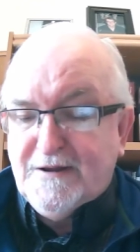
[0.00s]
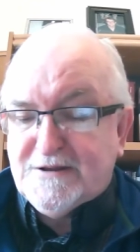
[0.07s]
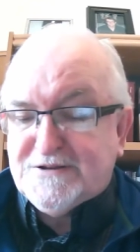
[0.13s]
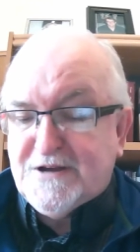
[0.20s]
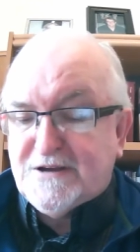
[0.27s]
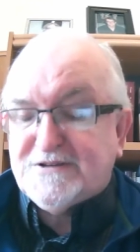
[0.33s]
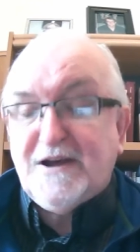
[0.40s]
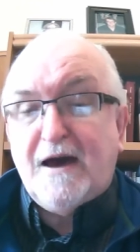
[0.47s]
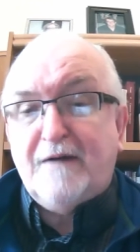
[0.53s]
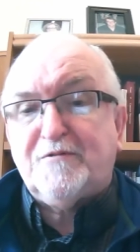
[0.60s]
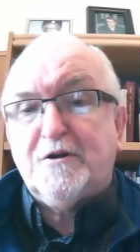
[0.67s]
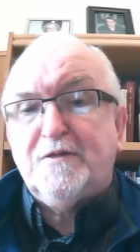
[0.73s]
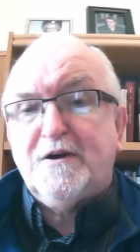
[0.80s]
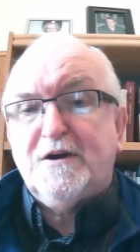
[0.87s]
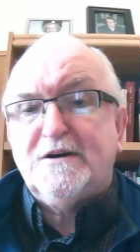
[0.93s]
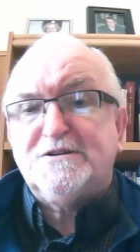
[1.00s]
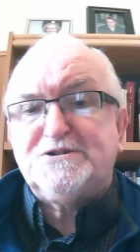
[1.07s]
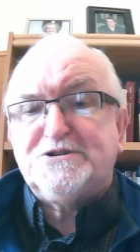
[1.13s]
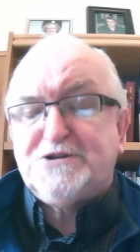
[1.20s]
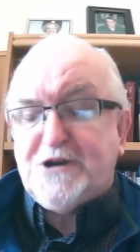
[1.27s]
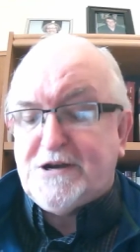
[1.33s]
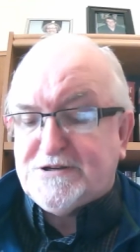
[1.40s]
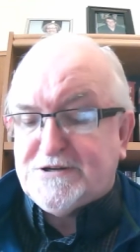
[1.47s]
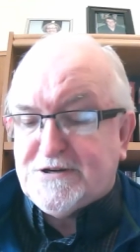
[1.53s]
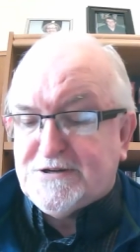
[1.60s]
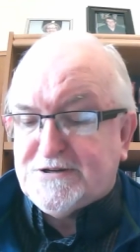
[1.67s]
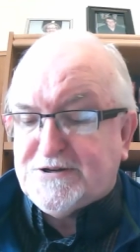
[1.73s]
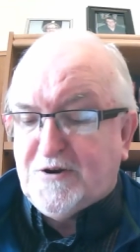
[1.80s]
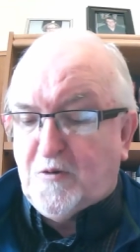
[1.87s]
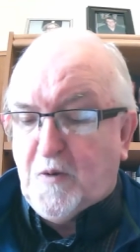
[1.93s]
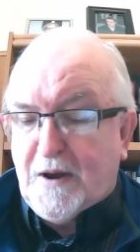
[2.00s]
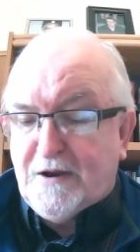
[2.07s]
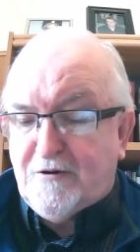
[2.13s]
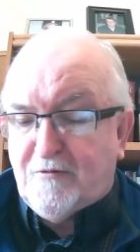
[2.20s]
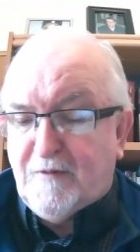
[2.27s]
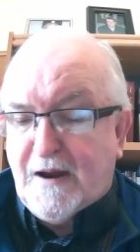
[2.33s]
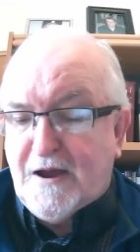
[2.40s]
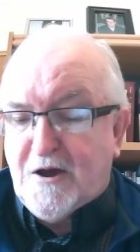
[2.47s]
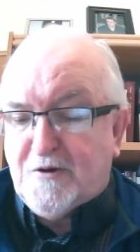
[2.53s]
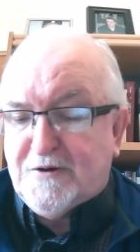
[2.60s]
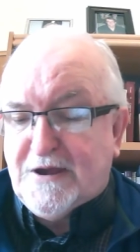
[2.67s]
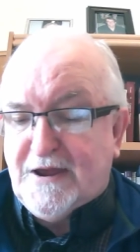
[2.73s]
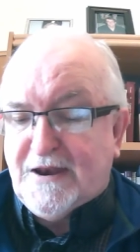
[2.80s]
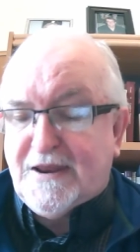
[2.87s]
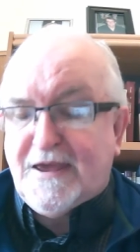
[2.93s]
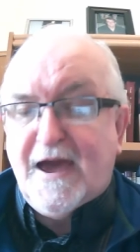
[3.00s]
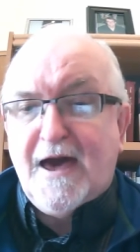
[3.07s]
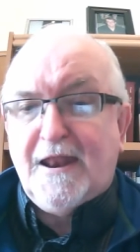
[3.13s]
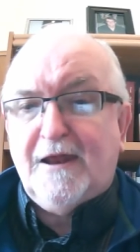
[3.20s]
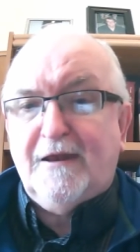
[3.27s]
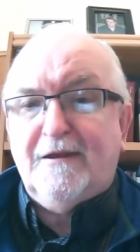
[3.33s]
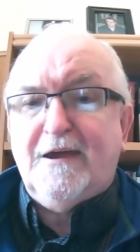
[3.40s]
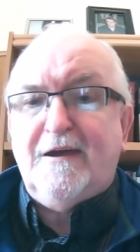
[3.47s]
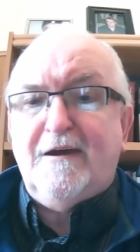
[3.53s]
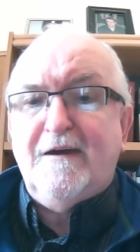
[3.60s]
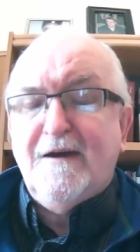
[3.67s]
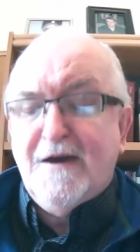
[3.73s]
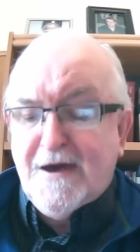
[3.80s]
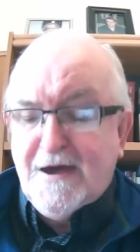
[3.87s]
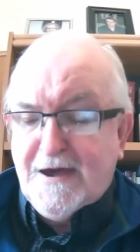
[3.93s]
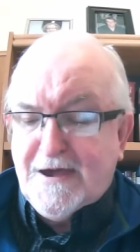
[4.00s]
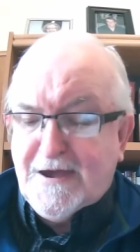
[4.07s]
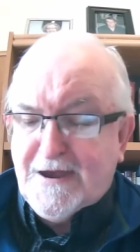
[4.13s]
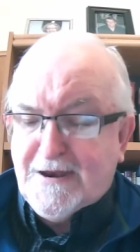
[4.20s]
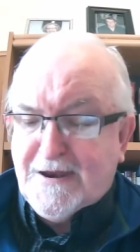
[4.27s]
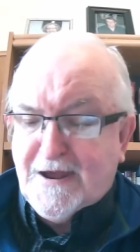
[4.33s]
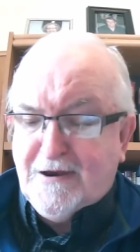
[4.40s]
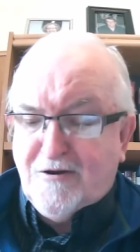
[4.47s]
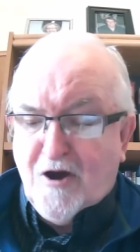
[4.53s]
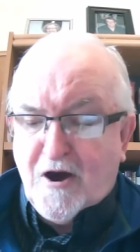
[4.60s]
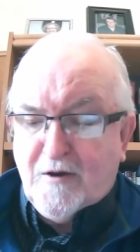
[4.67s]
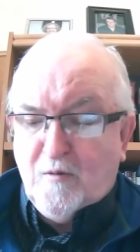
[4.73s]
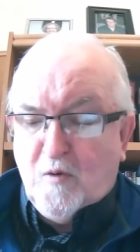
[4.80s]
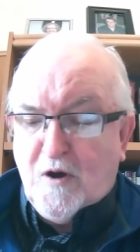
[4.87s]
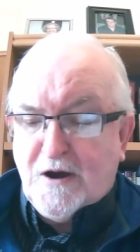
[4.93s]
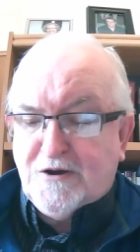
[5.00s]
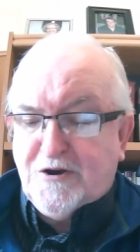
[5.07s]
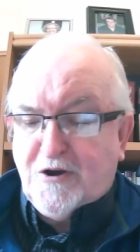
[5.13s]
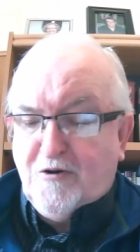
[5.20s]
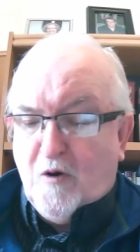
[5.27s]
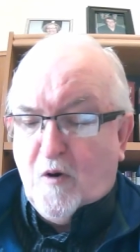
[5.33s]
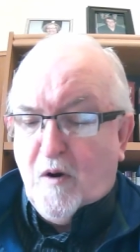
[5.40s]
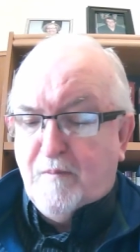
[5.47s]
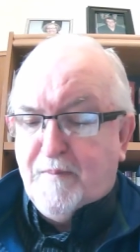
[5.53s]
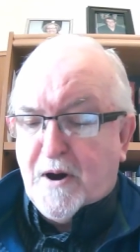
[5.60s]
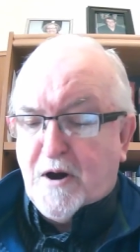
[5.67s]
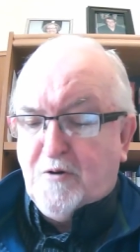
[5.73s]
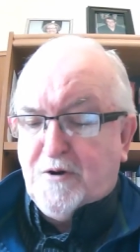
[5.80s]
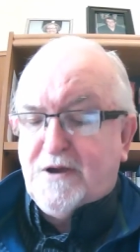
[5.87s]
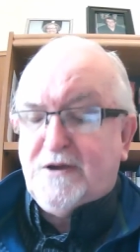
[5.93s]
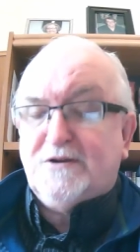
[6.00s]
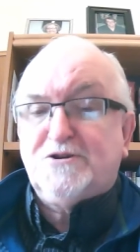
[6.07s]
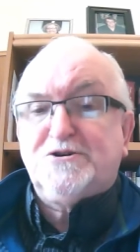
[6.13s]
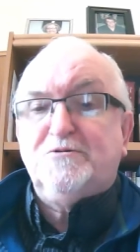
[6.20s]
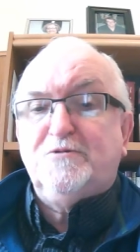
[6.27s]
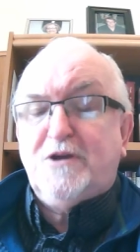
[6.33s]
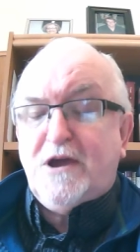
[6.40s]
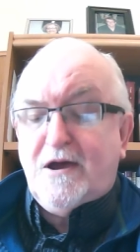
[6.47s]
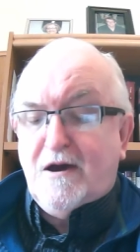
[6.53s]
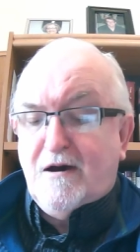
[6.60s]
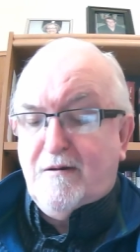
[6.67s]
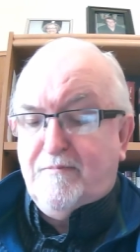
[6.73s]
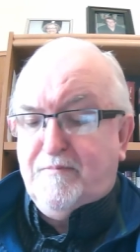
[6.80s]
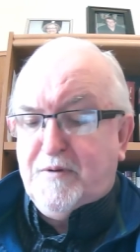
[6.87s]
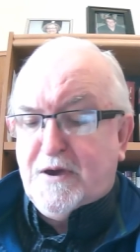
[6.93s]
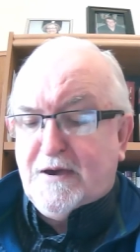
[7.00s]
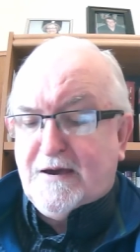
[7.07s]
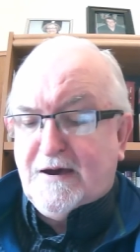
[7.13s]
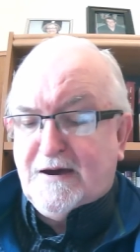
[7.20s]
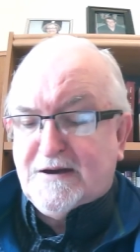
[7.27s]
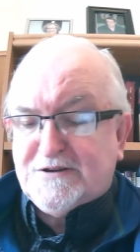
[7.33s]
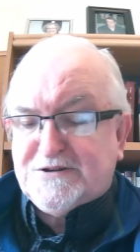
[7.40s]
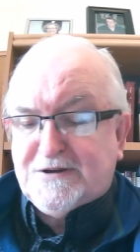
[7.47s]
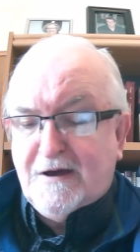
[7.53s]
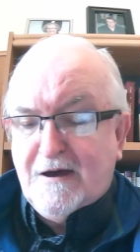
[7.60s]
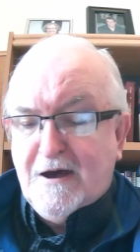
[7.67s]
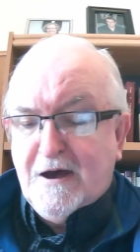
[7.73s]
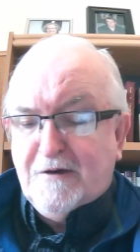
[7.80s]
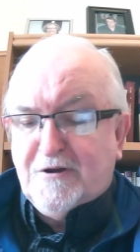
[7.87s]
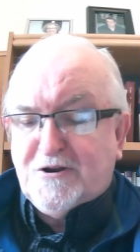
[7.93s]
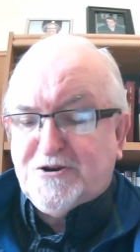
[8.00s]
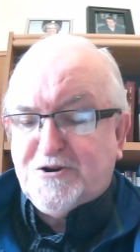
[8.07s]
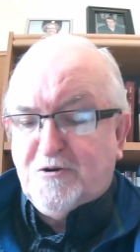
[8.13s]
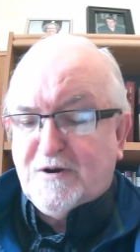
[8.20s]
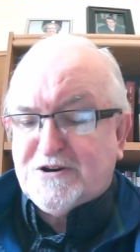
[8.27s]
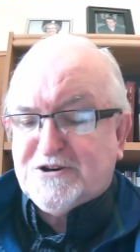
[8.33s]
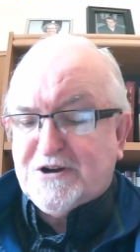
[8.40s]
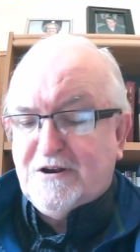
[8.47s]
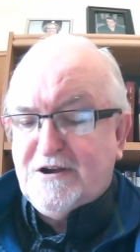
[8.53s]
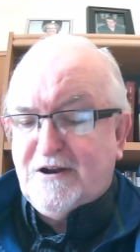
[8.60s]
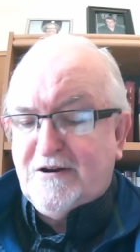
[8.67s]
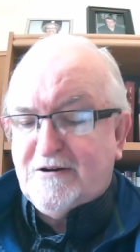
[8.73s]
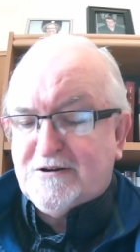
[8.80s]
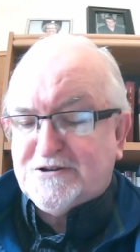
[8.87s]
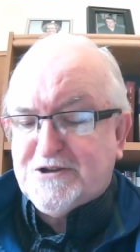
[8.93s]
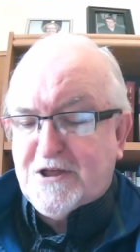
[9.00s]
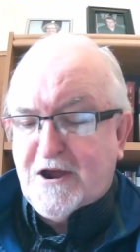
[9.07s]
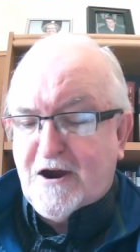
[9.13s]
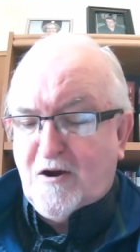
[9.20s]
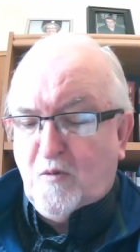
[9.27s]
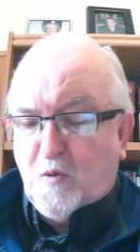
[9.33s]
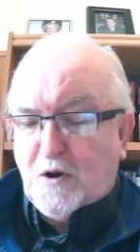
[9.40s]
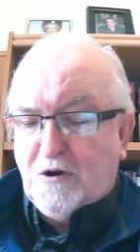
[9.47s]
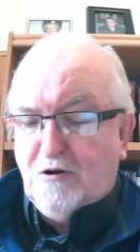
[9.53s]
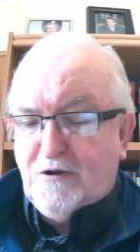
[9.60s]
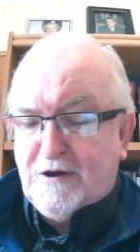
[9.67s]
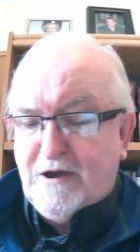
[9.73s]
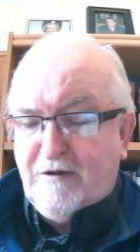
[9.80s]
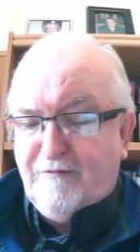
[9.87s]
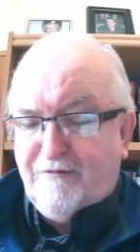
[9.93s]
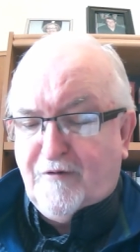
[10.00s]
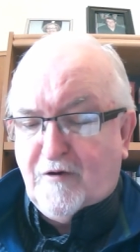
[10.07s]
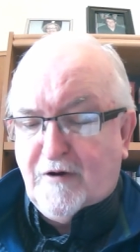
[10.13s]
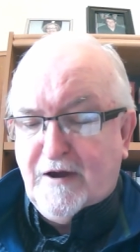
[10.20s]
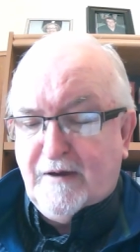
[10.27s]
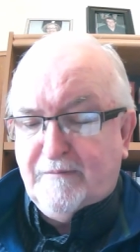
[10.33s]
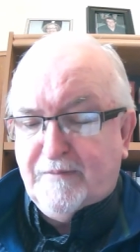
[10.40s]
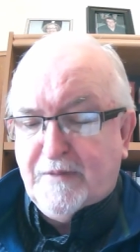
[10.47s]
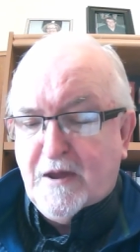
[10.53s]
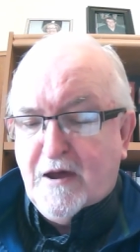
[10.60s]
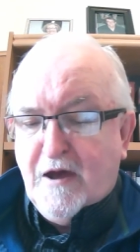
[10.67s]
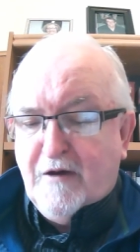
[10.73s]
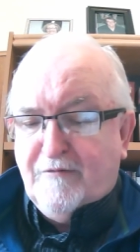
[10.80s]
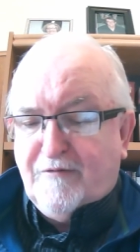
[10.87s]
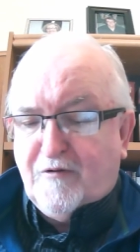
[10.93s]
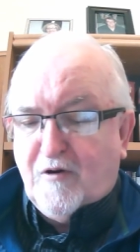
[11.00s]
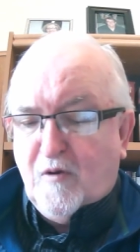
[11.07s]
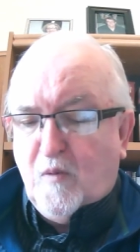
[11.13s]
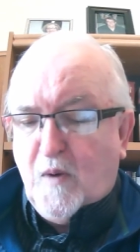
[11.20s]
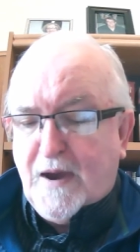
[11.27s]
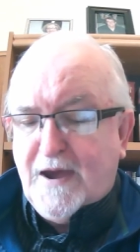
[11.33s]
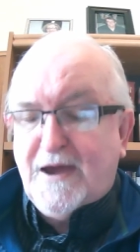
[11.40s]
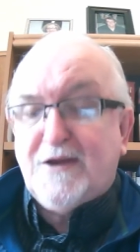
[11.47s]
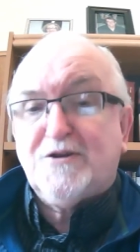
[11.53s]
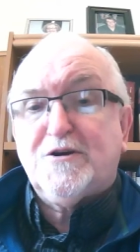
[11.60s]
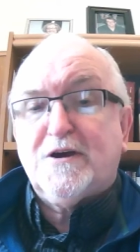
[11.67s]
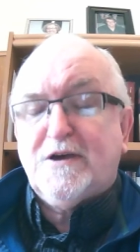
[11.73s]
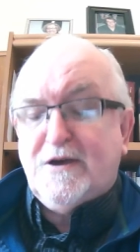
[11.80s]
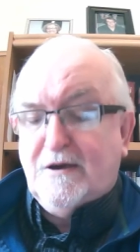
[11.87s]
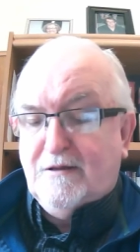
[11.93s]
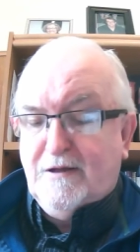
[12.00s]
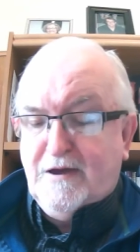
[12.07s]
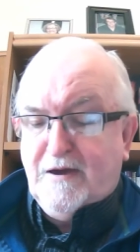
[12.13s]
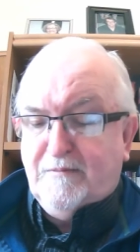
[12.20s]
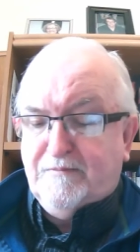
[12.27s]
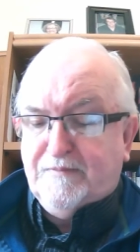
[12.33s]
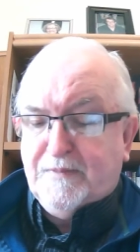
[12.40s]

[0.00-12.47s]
It says, After this, Jesus went around in Galilee. He did not want to go about in Judea because the Jewish leaders there were looking for him, for a way to kill him.